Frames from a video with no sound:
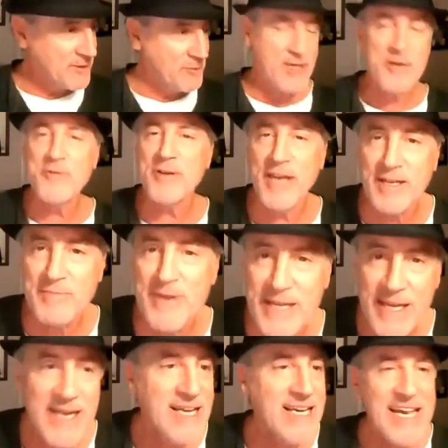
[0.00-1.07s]
What, are you kidding
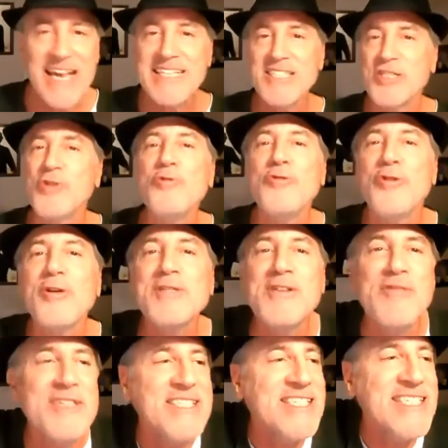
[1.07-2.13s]
me? It's
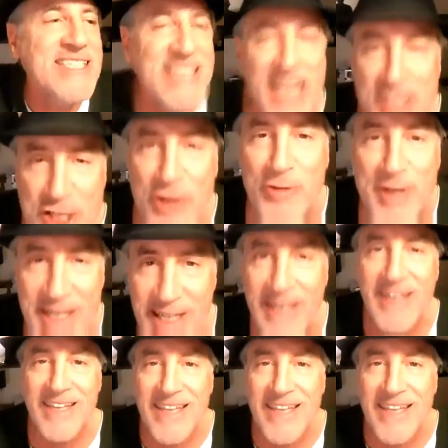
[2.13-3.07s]
two-thirds of a century.